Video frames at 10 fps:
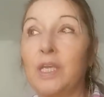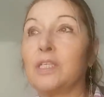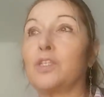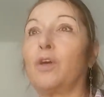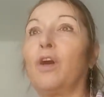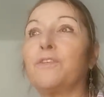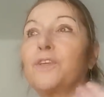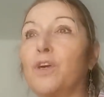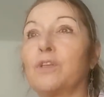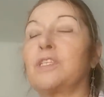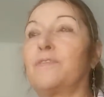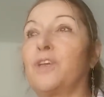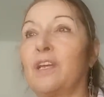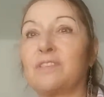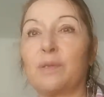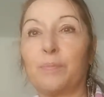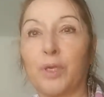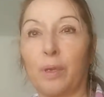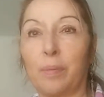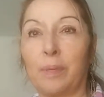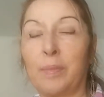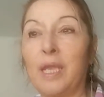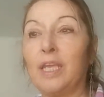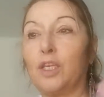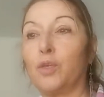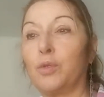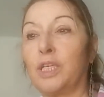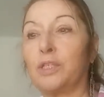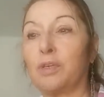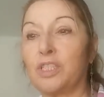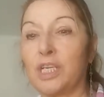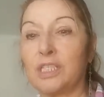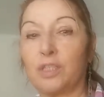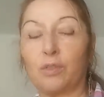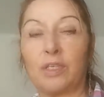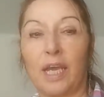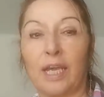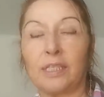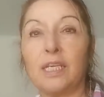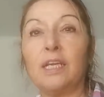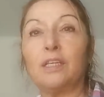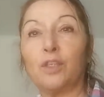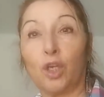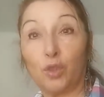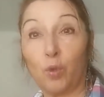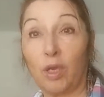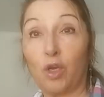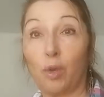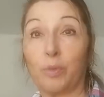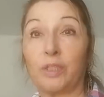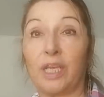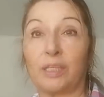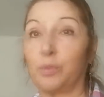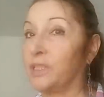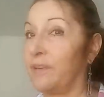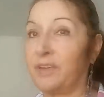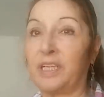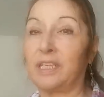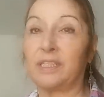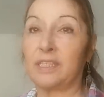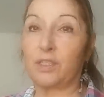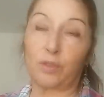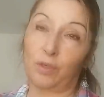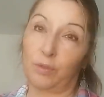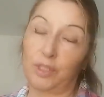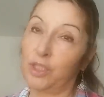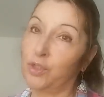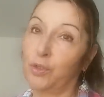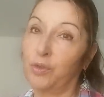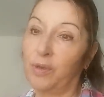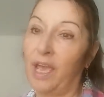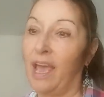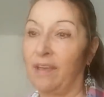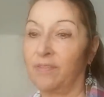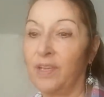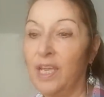So of course, if you have some problem, you need to adjust your diet not to accommodate whatever illness or issue you have.